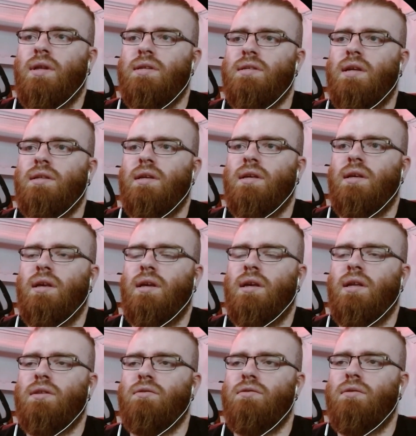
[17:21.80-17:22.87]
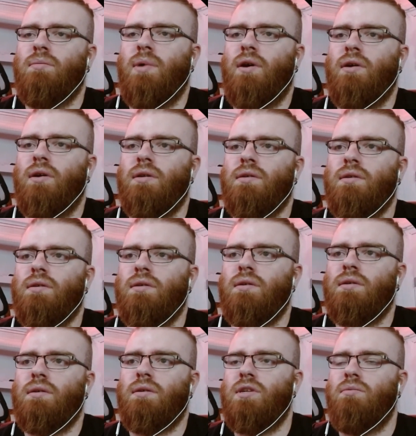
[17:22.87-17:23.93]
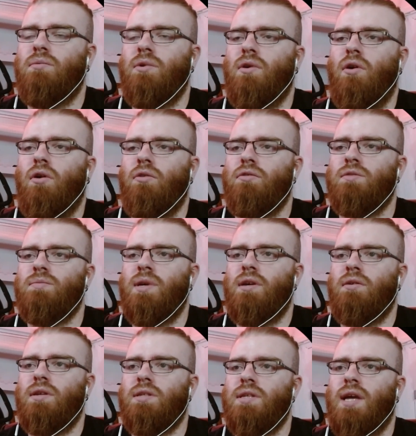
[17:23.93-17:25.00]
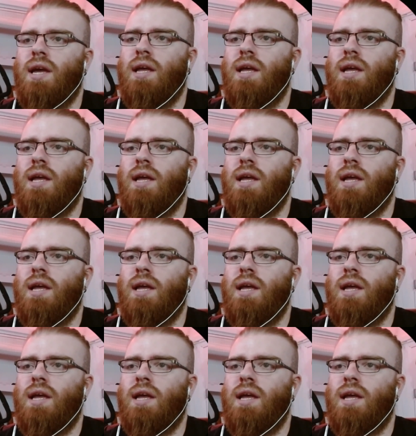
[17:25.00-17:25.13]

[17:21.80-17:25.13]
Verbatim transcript: There's nothing he can do about it. She will always be in his